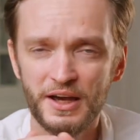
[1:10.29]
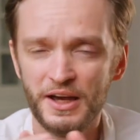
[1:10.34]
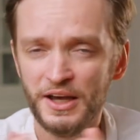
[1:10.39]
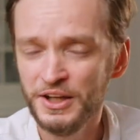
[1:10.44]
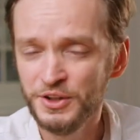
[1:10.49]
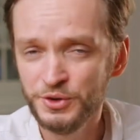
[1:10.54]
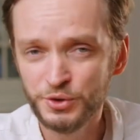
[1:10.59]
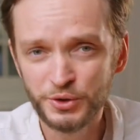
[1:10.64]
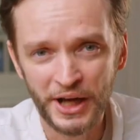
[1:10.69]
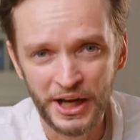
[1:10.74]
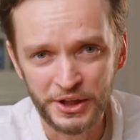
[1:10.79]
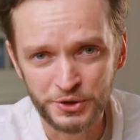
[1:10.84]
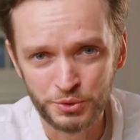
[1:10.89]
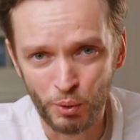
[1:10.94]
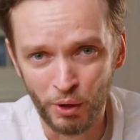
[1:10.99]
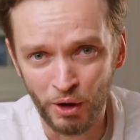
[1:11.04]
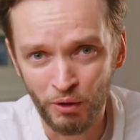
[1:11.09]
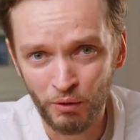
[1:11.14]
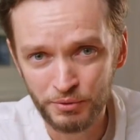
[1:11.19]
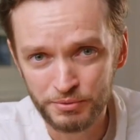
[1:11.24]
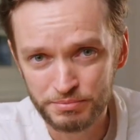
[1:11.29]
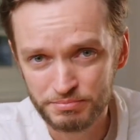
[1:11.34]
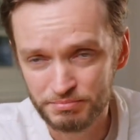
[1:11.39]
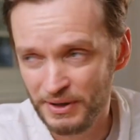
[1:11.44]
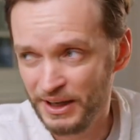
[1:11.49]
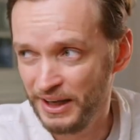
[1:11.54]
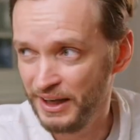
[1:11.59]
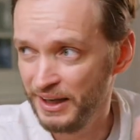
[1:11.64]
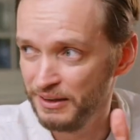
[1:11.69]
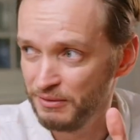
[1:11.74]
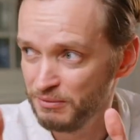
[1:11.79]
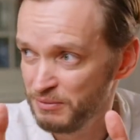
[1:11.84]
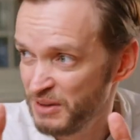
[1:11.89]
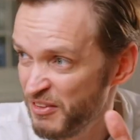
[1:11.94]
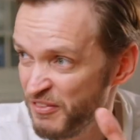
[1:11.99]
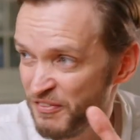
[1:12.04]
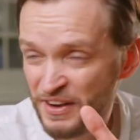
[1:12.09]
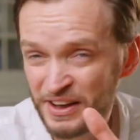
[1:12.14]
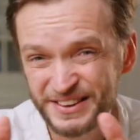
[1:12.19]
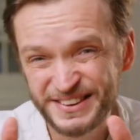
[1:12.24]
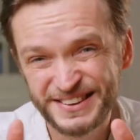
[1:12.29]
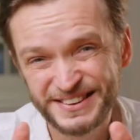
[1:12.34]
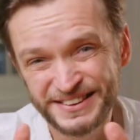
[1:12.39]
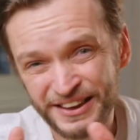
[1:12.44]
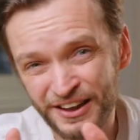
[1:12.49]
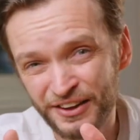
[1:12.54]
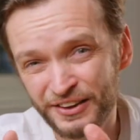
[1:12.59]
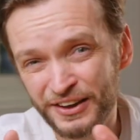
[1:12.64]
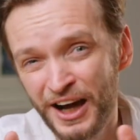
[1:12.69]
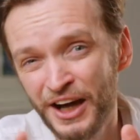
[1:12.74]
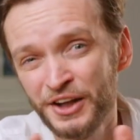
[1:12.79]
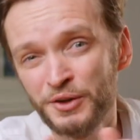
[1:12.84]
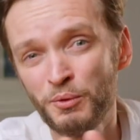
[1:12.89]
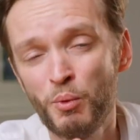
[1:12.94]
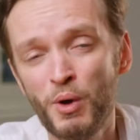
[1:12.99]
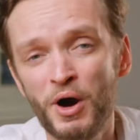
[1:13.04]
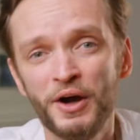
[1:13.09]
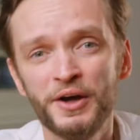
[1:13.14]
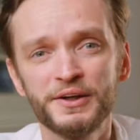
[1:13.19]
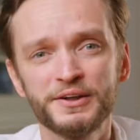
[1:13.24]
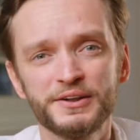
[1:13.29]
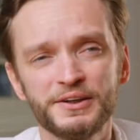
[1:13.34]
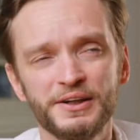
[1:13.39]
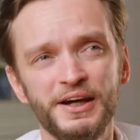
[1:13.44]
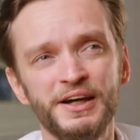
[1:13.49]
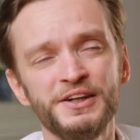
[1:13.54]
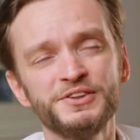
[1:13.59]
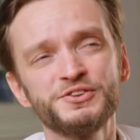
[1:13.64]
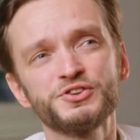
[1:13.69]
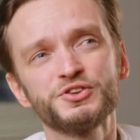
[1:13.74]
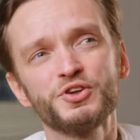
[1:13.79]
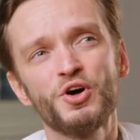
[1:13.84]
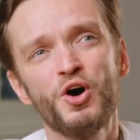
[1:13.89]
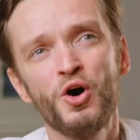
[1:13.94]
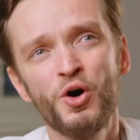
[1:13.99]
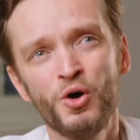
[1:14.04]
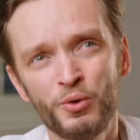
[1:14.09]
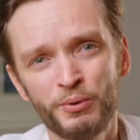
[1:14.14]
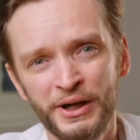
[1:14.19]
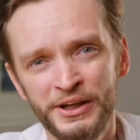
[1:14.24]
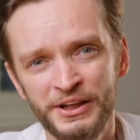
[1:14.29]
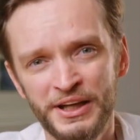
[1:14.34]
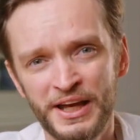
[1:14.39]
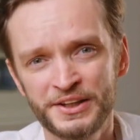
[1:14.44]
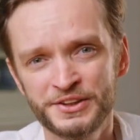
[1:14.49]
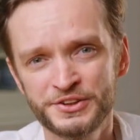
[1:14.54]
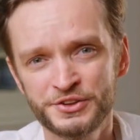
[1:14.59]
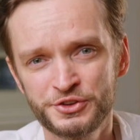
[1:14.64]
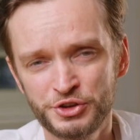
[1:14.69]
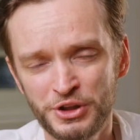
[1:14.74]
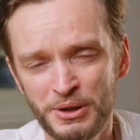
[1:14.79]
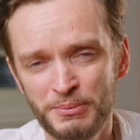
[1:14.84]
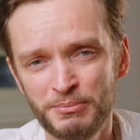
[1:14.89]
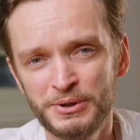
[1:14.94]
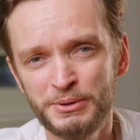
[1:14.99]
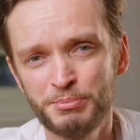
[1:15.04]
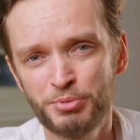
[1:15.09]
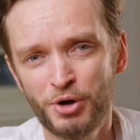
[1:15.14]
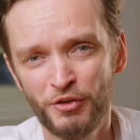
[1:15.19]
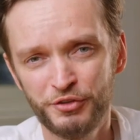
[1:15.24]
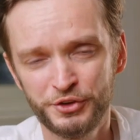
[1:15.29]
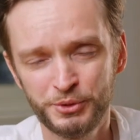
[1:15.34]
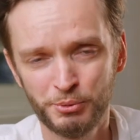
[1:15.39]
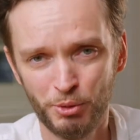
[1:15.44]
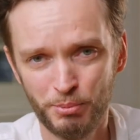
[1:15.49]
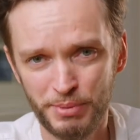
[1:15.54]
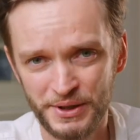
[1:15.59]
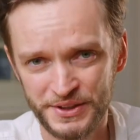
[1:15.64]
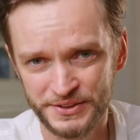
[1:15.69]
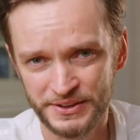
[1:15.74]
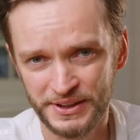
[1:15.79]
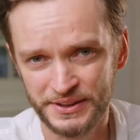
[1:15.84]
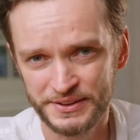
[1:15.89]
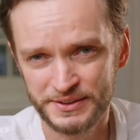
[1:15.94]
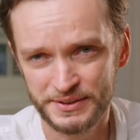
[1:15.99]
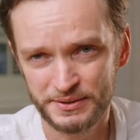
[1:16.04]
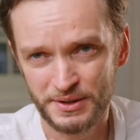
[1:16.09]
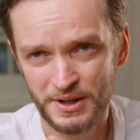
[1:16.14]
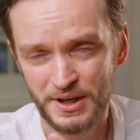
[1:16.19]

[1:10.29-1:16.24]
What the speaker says: In today's world, where things still kind of work, it's already extremely profitable business.